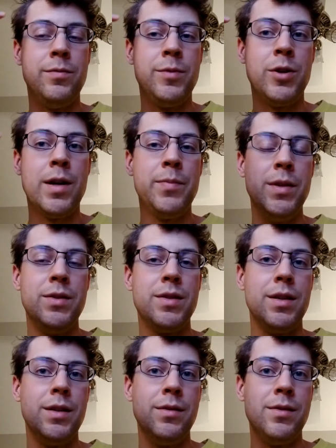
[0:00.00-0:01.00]
drop these
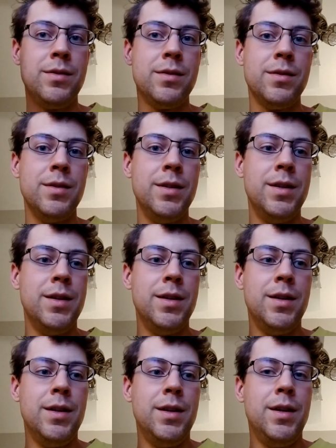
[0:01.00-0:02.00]
things
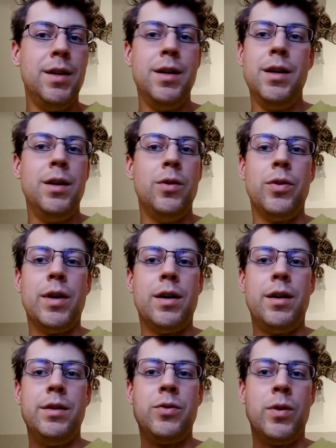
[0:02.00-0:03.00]
without
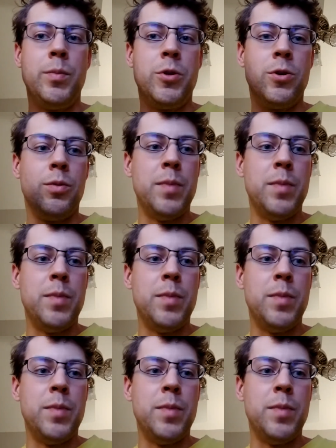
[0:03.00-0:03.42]
any scriptural